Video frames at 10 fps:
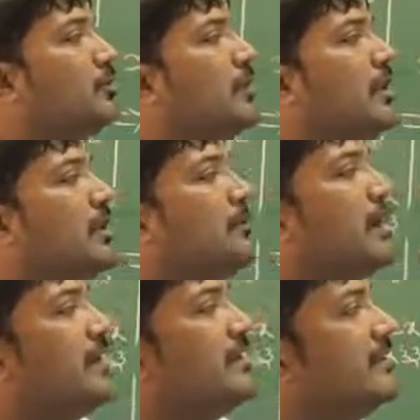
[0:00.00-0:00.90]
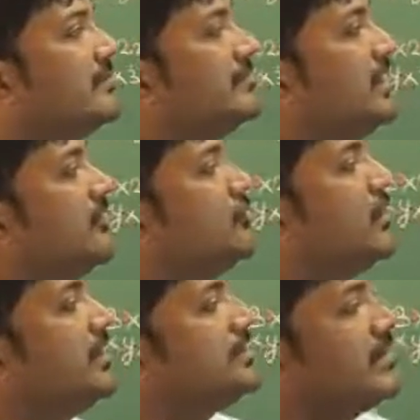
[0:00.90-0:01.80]
cube minus
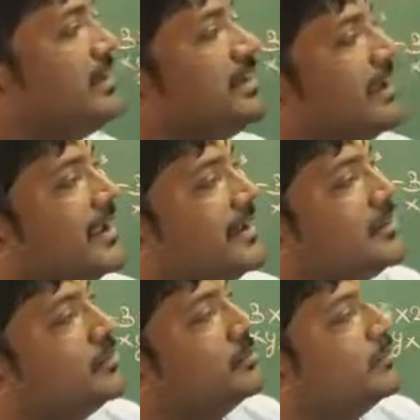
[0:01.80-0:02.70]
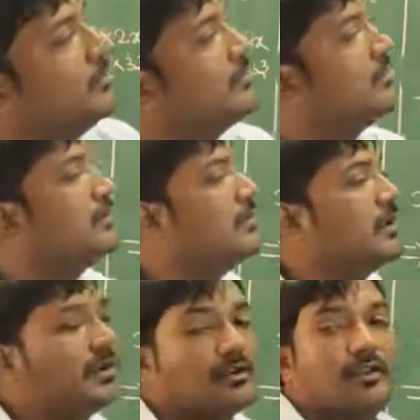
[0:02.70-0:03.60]
343n cube.
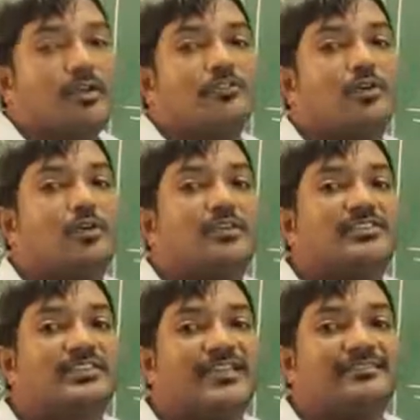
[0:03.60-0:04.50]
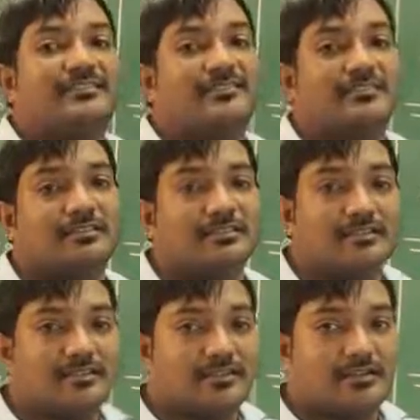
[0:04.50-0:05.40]
Correct. So this,
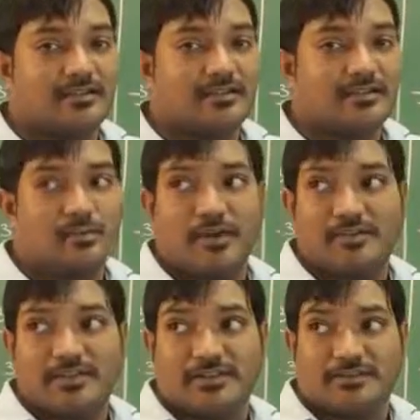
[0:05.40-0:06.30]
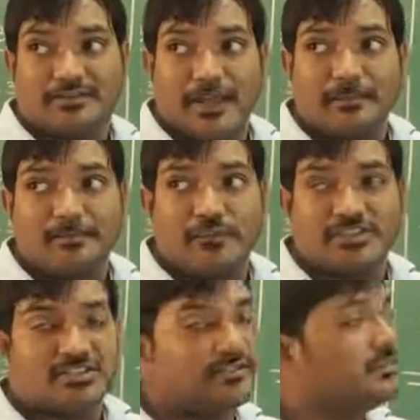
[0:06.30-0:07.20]
whatever the sum
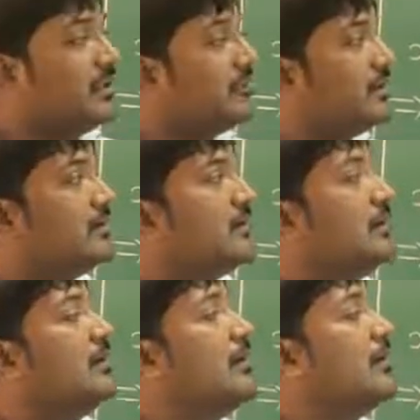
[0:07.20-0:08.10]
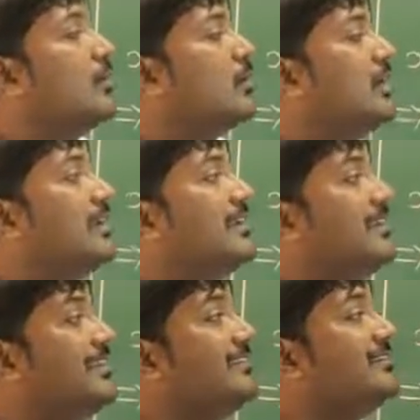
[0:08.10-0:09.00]
which is given, okay,
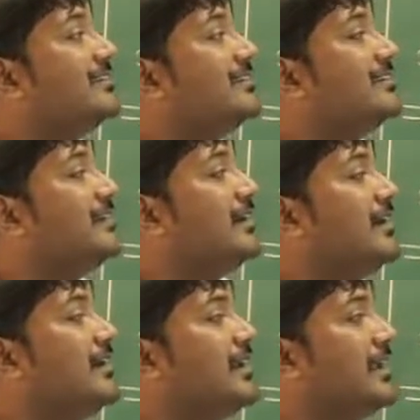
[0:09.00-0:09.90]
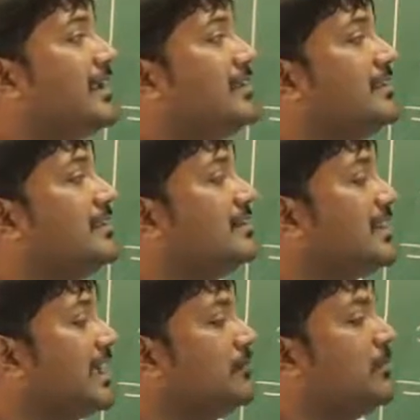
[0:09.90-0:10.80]
is like in the
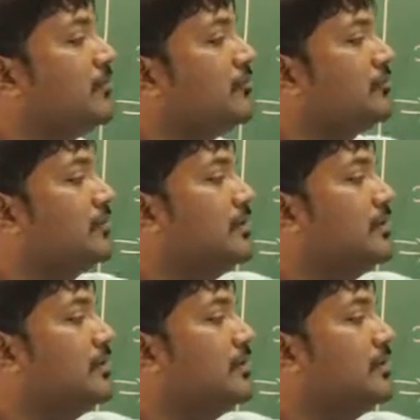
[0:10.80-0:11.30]
type of